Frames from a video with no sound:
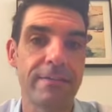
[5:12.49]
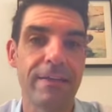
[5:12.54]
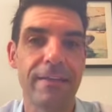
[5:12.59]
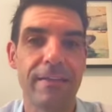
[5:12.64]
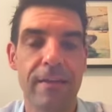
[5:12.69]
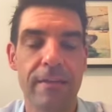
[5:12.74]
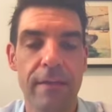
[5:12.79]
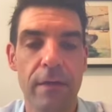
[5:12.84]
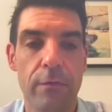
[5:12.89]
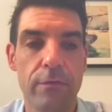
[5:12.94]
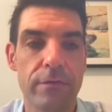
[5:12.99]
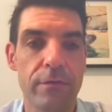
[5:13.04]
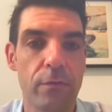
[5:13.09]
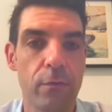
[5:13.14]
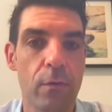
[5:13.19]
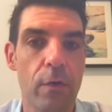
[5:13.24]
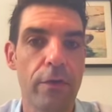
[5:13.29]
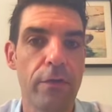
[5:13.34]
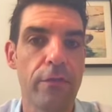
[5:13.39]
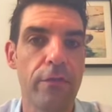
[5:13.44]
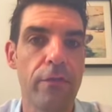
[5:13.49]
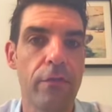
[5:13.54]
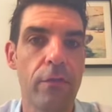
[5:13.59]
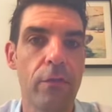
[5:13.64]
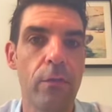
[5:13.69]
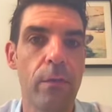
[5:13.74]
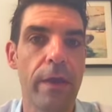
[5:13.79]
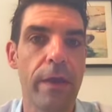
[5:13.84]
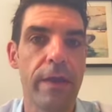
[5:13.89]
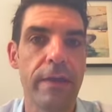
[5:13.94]
And I thought that was a
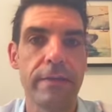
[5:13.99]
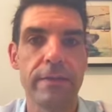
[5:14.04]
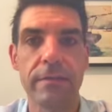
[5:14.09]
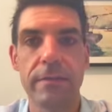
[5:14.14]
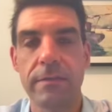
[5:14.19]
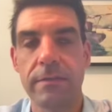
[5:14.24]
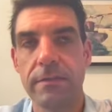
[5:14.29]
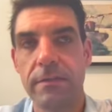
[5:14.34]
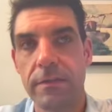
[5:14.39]
wonderful way to